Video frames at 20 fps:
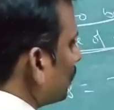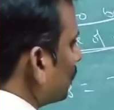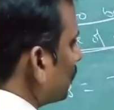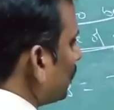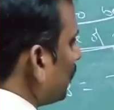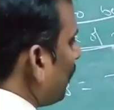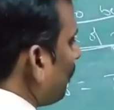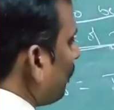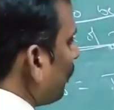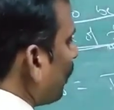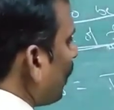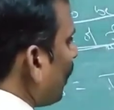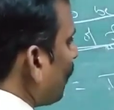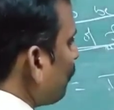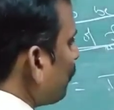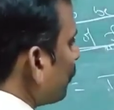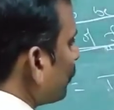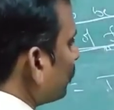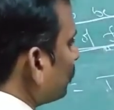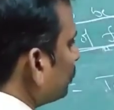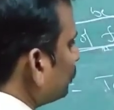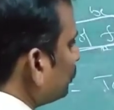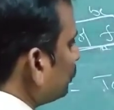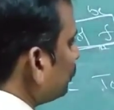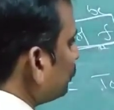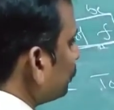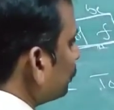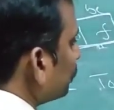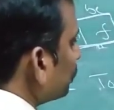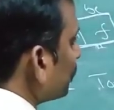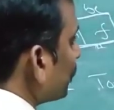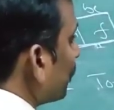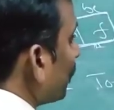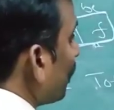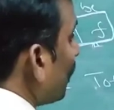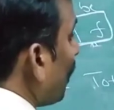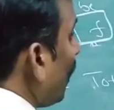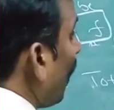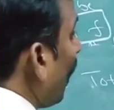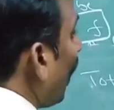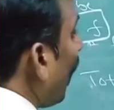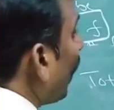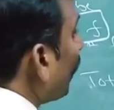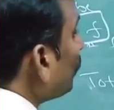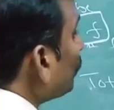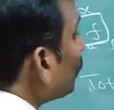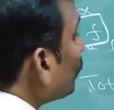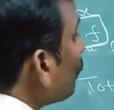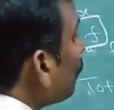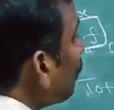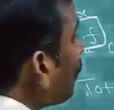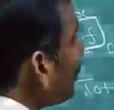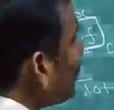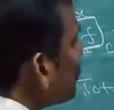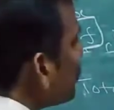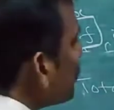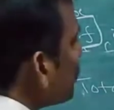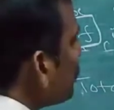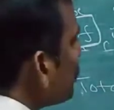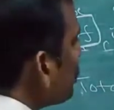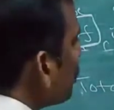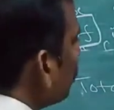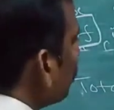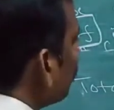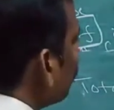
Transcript: number of onto functions.